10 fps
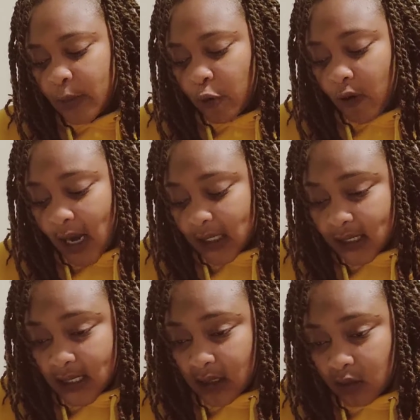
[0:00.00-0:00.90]

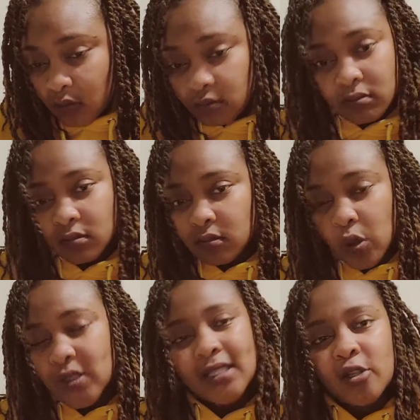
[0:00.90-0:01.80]
immorality
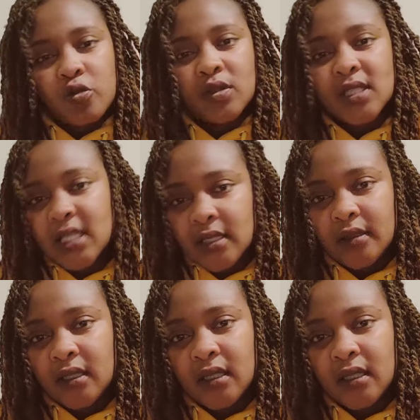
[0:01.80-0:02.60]
or sexual sin,